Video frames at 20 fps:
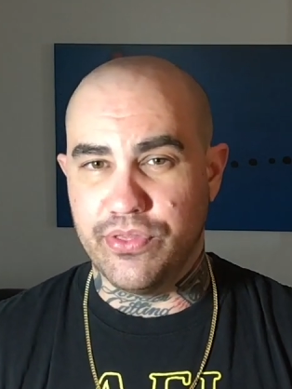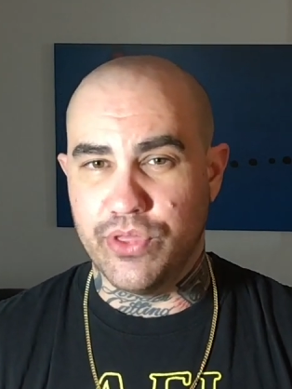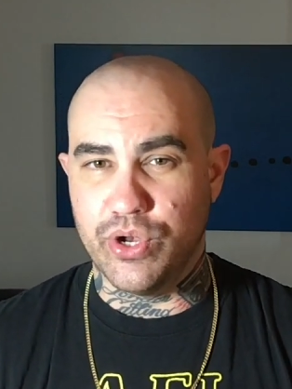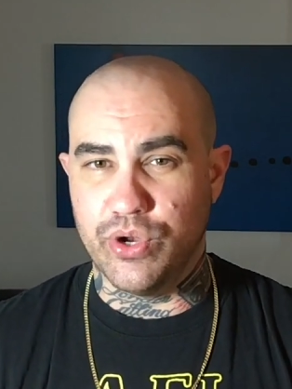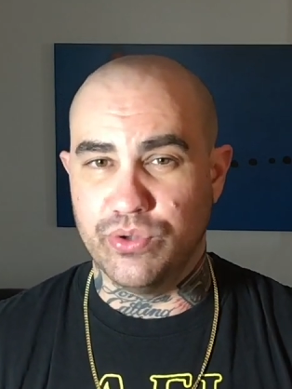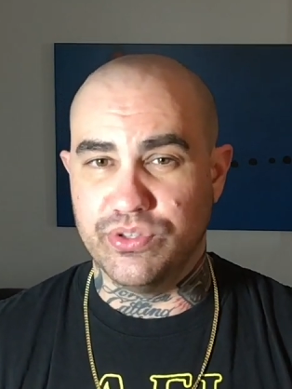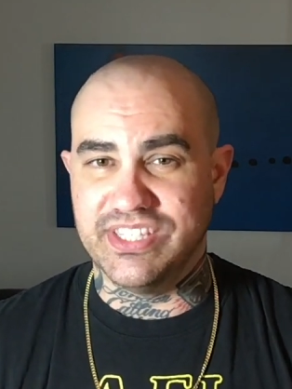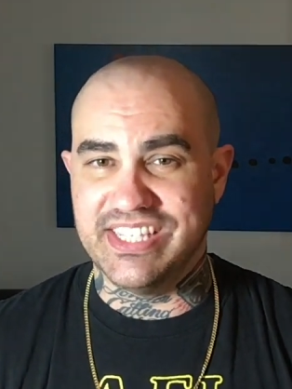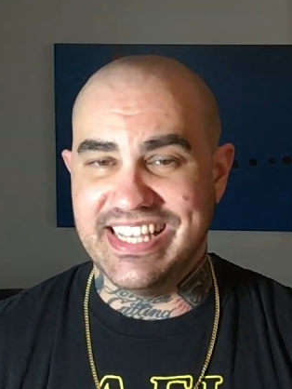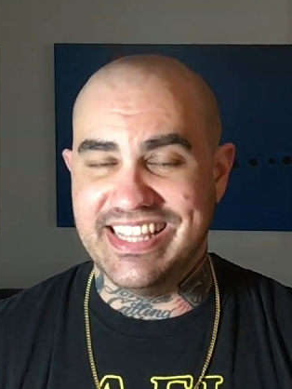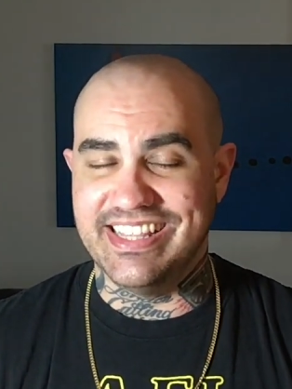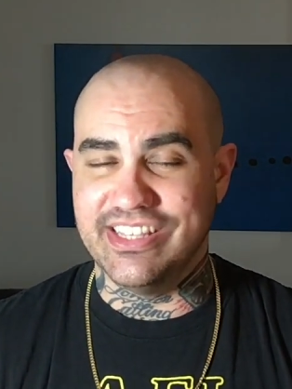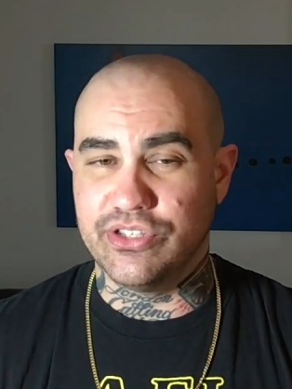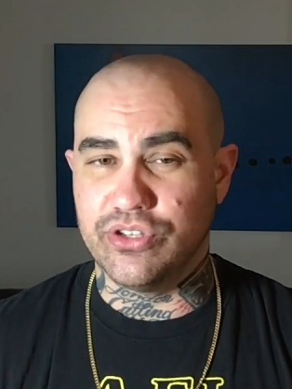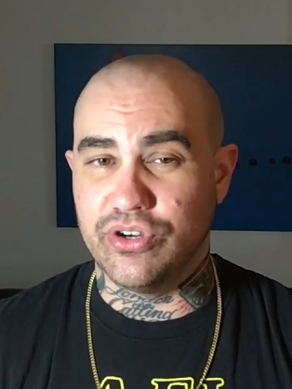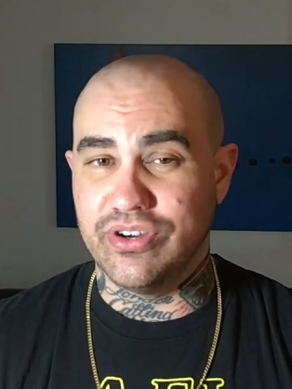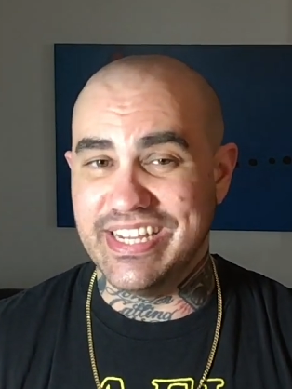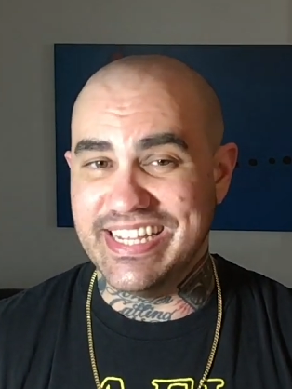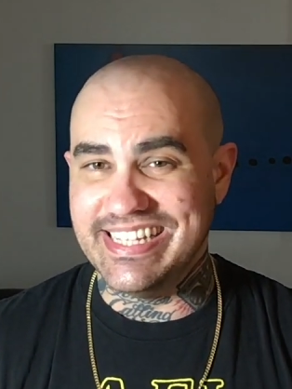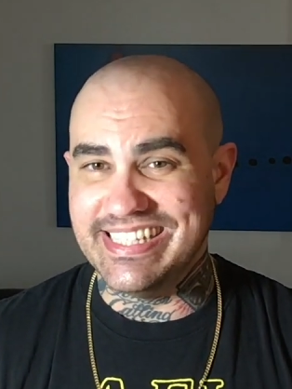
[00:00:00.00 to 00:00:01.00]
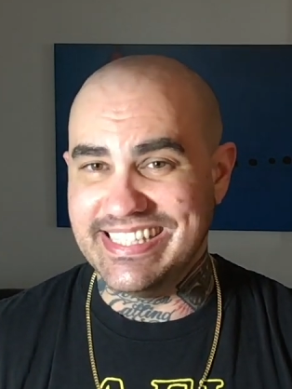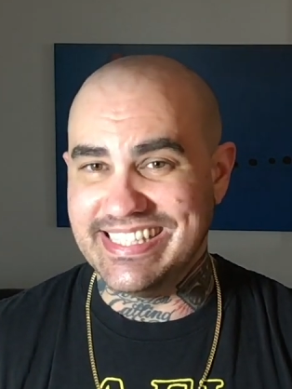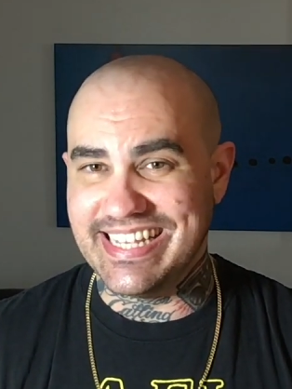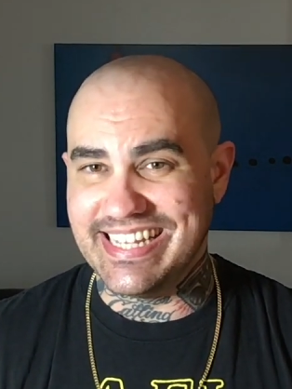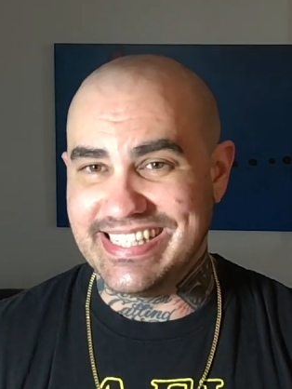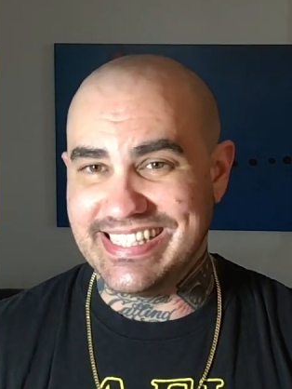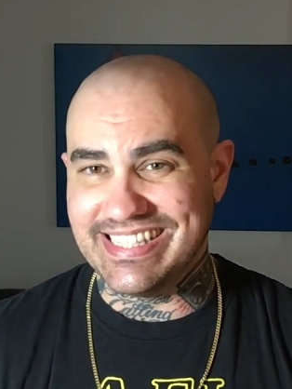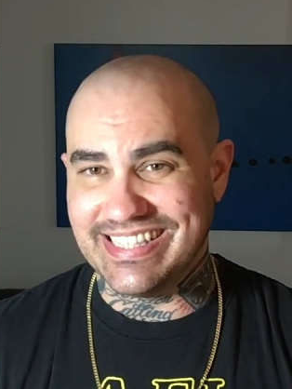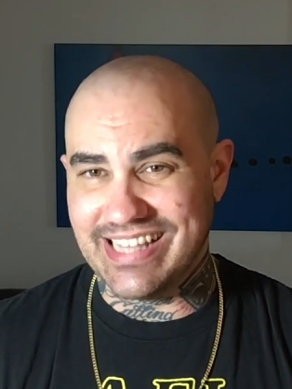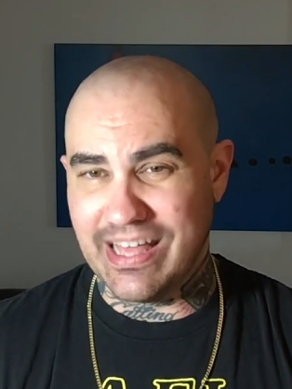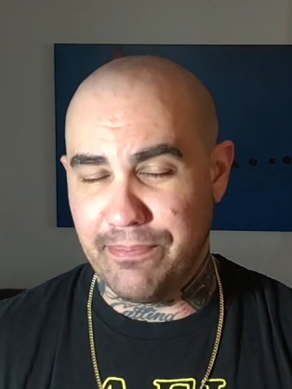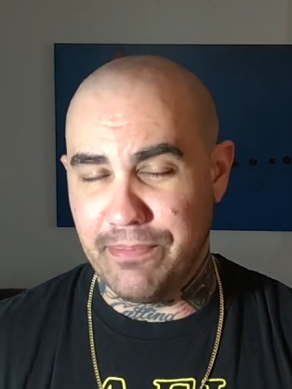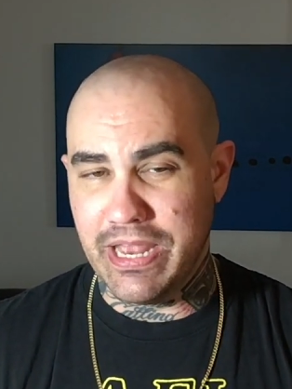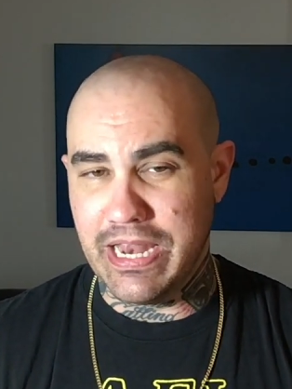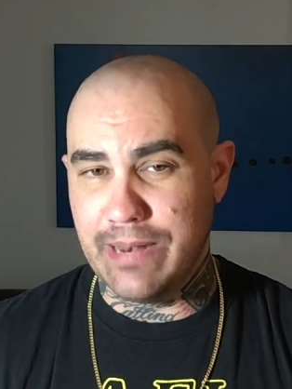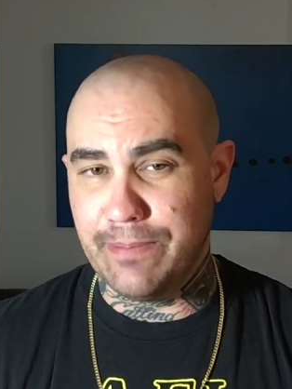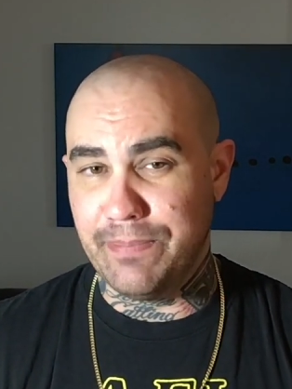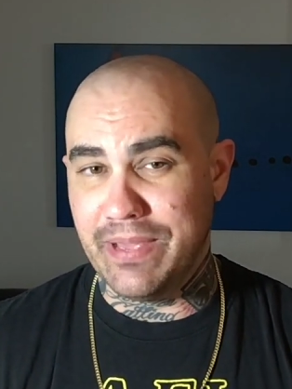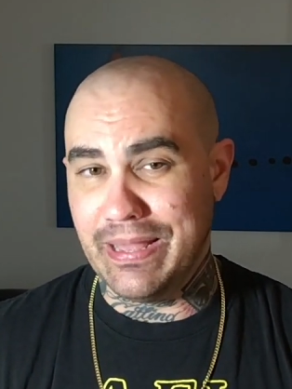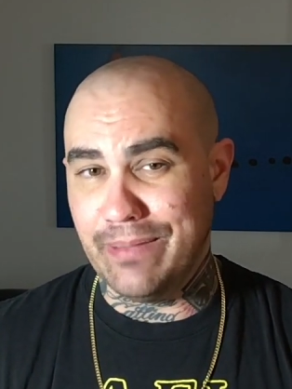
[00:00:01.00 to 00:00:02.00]
The notes in this are incense,
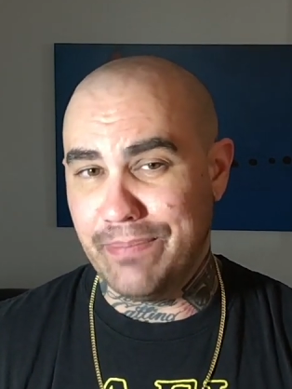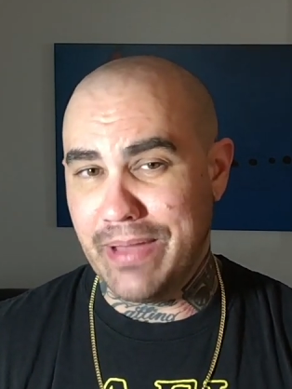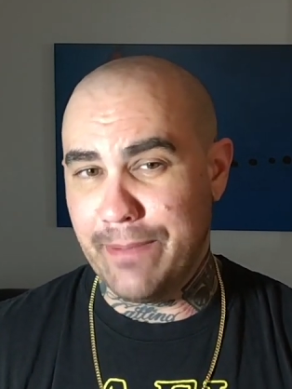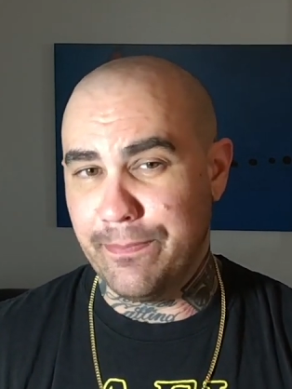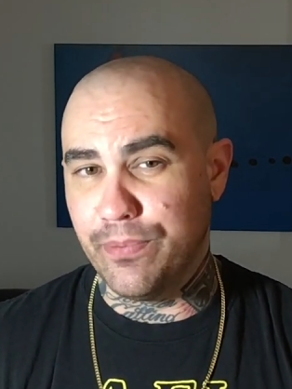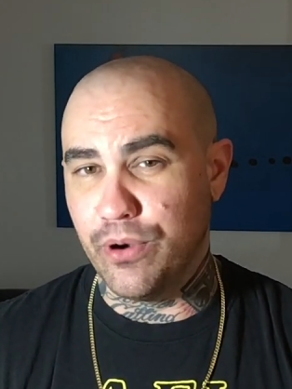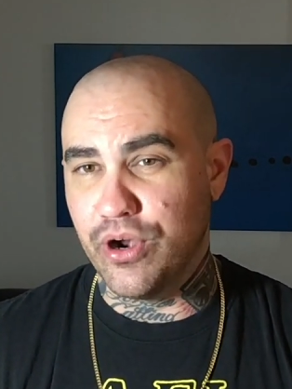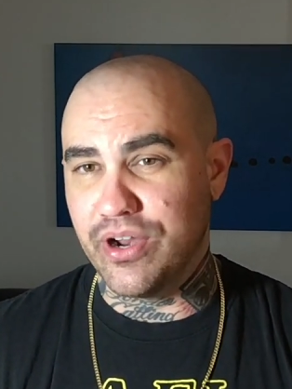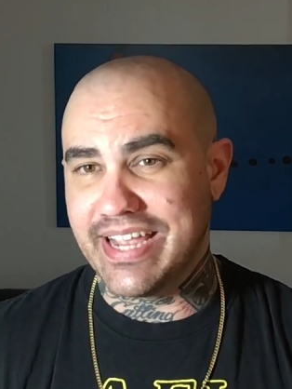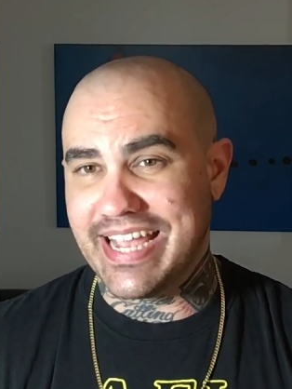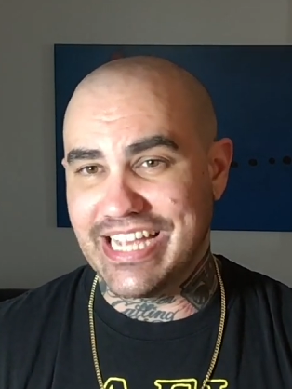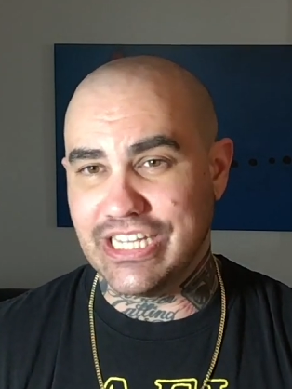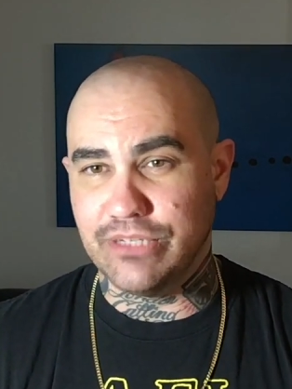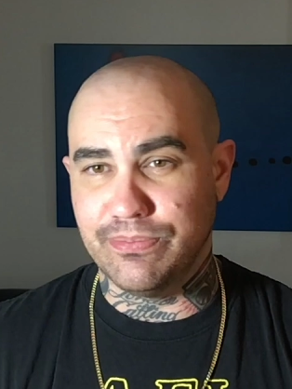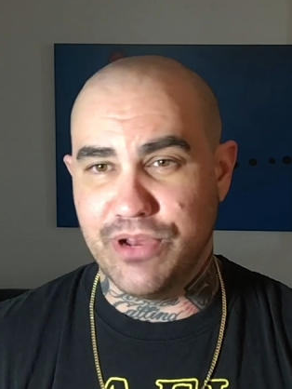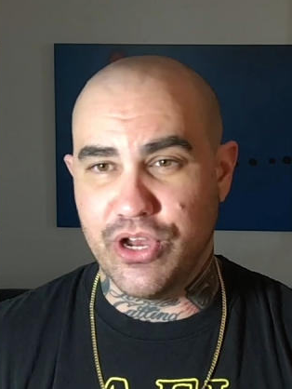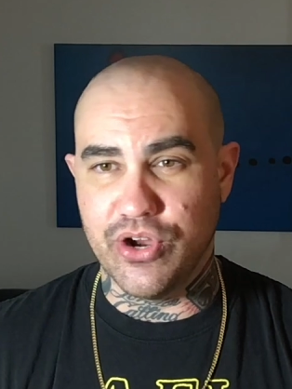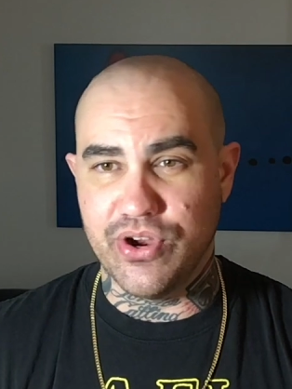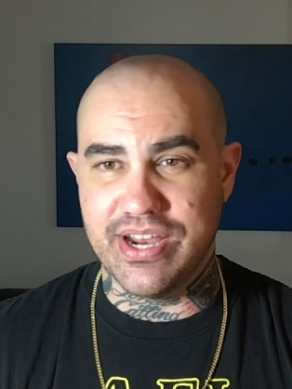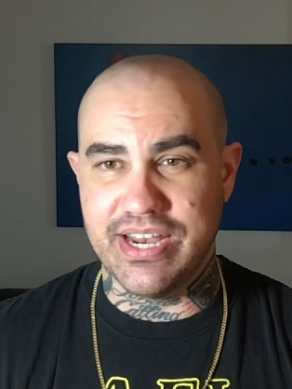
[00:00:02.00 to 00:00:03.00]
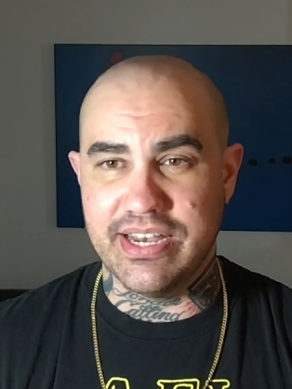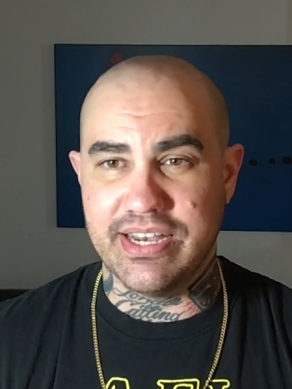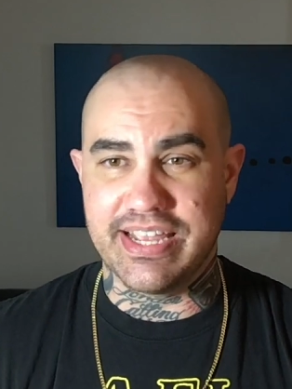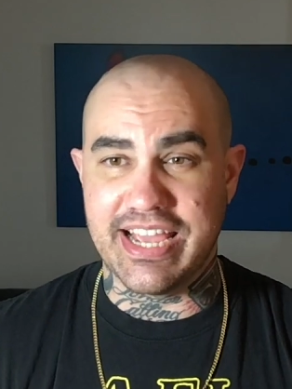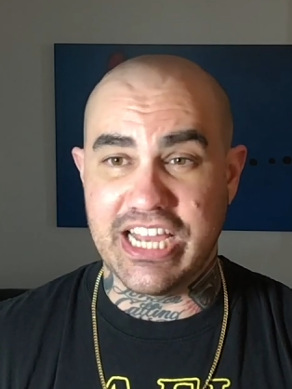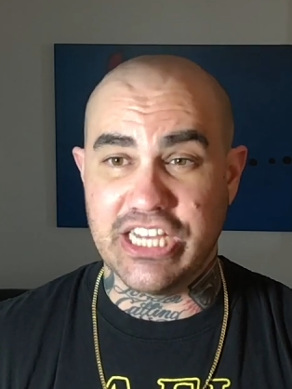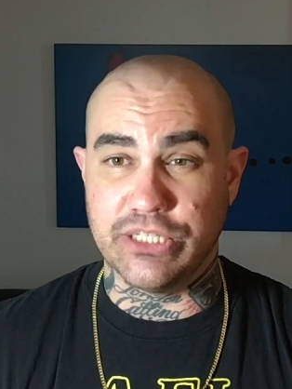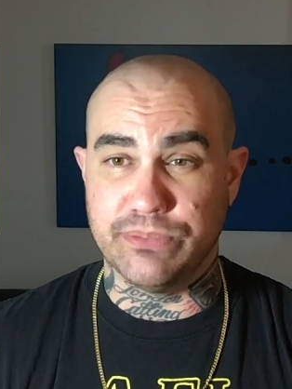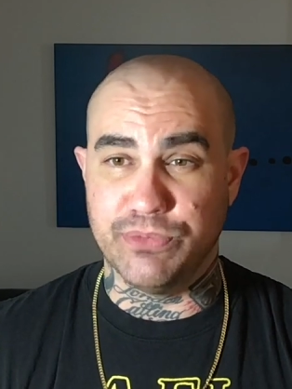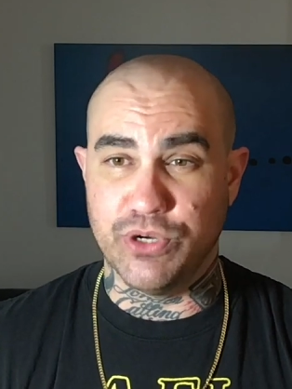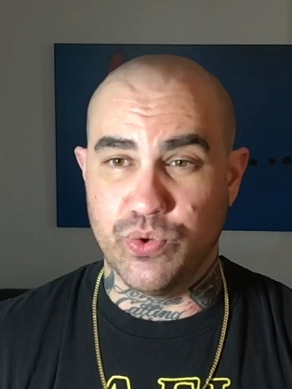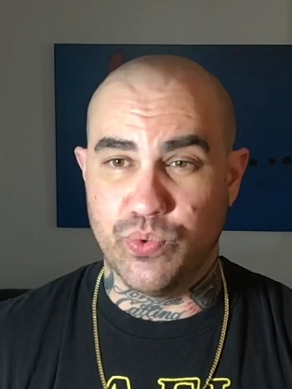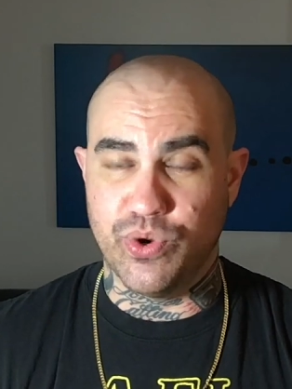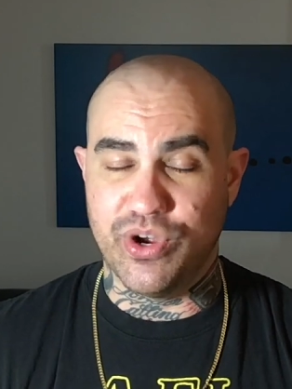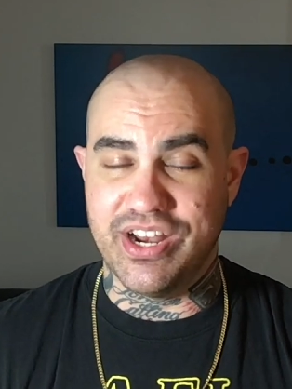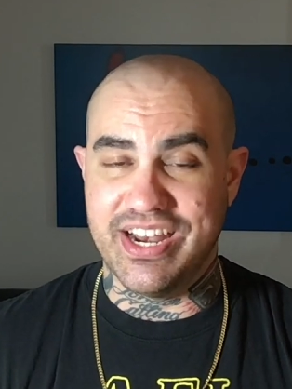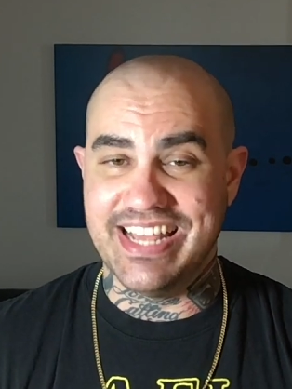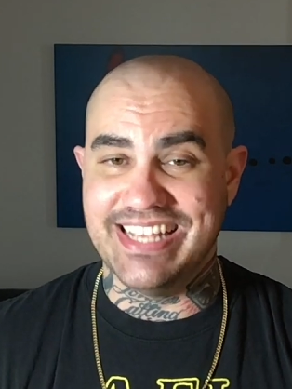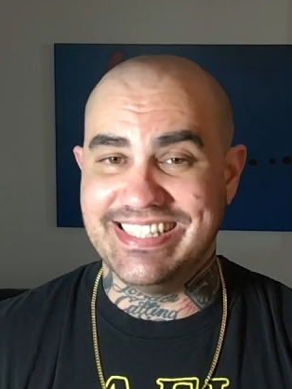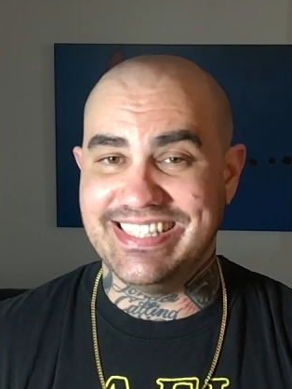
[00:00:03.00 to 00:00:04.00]
lemon, pink pepper, cashmeran cashmere wood,